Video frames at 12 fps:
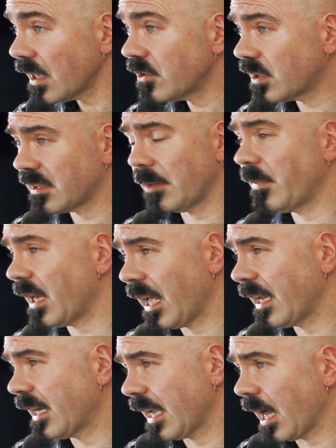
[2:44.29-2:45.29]
to
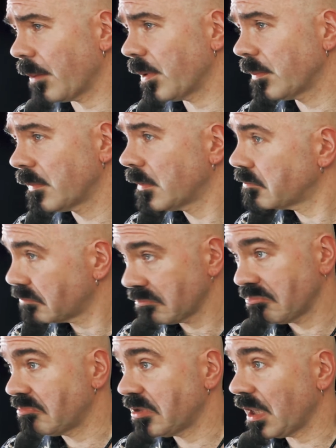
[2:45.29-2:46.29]
simulate a cab.
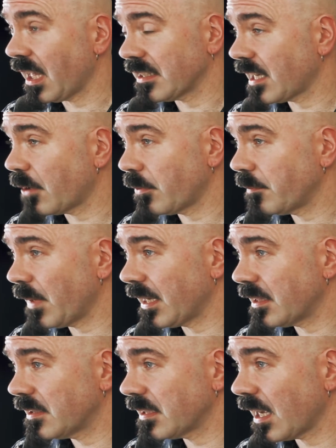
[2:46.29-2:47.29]
So that's how we've
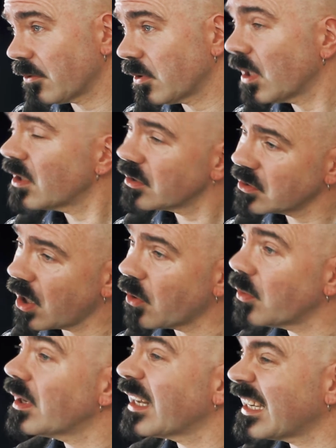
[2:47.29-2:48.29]
made the sound.
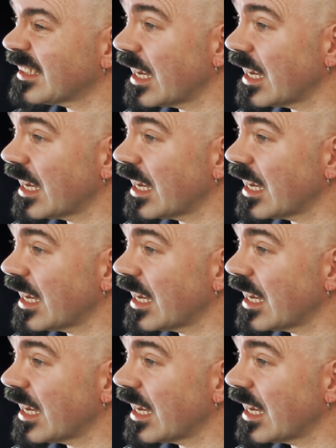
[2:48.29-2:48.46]
So let's